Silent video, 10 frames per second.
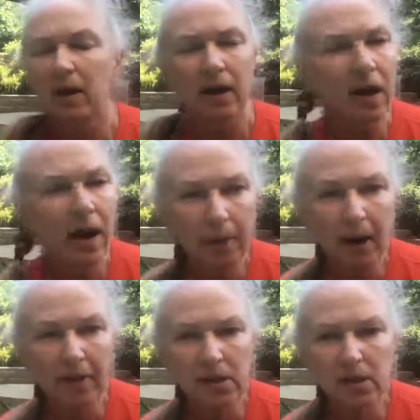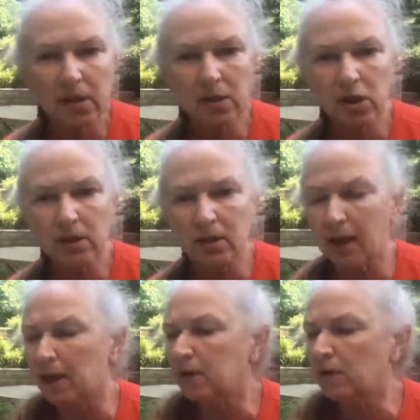A hypothesis is just a
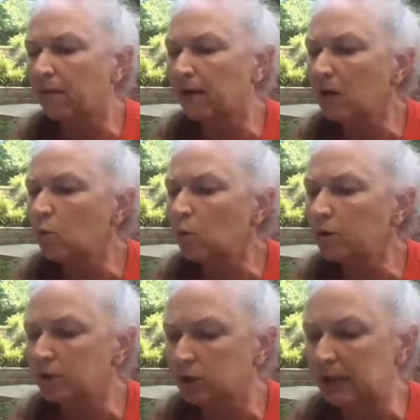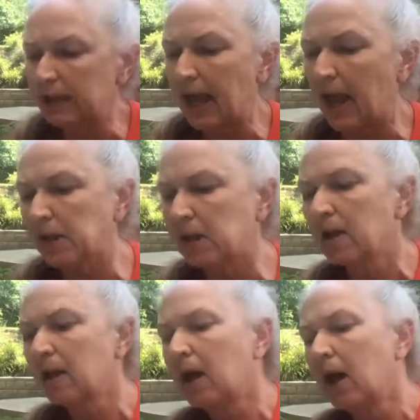guess. So if I were to guess,
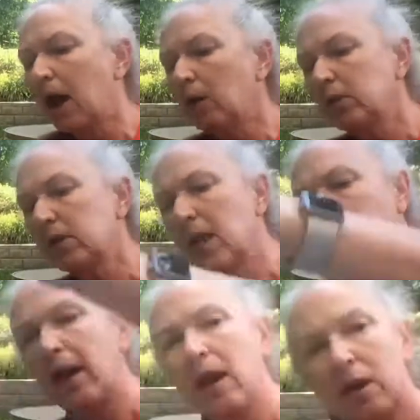I would say